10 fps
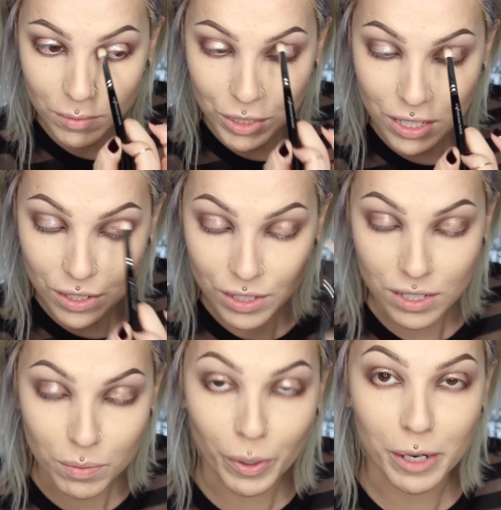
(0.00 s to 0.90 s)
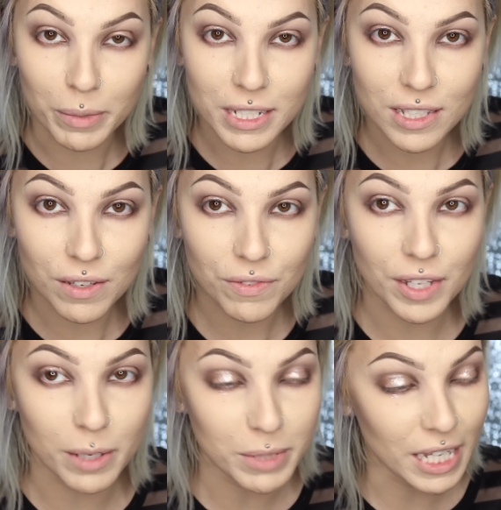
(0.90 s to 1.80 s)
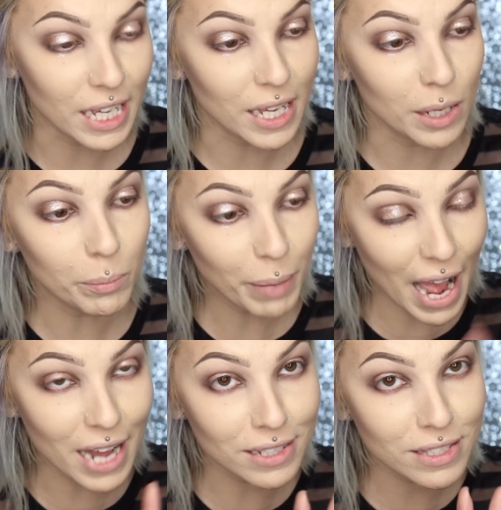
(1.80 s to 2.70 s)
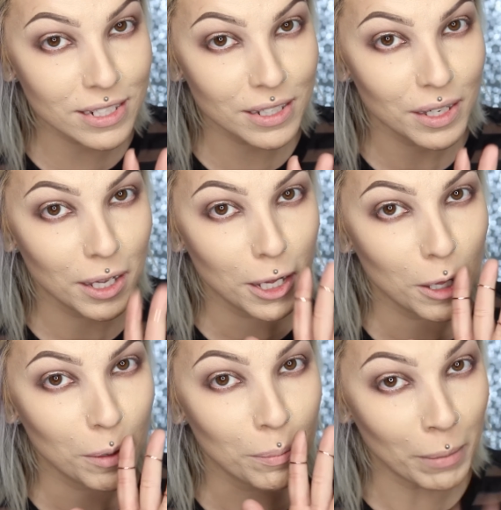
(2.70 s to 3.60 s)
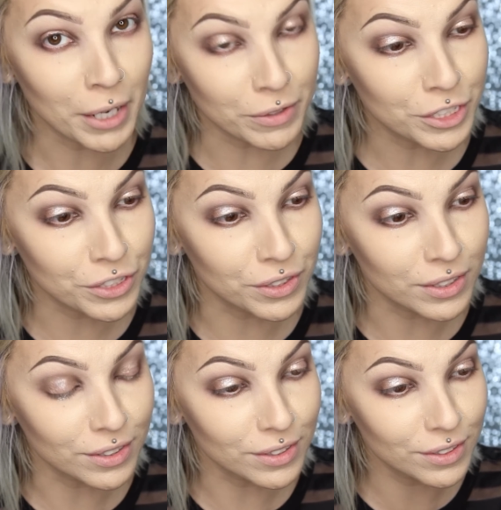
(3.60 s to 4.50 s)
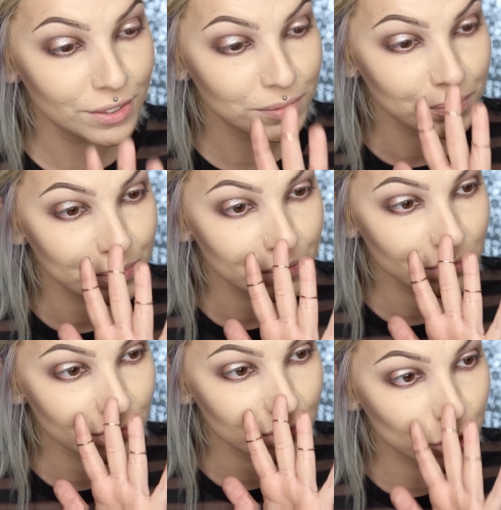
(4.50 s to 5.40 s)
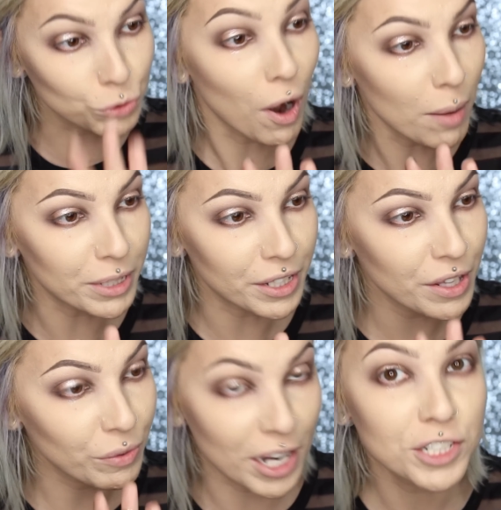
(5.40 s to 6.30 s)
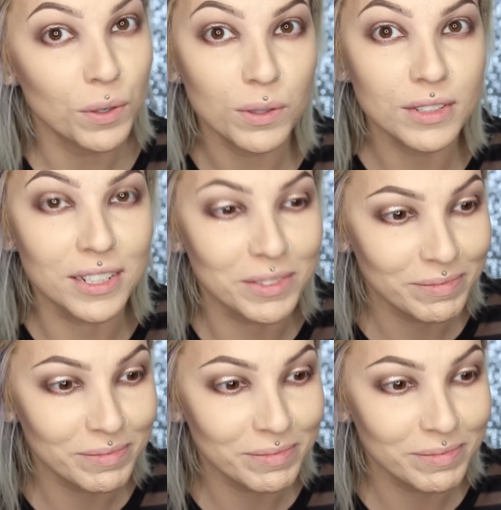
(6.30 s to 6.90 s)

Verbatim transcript: I'm just a little disappointed myself that I'm taking it past my original drama threshold.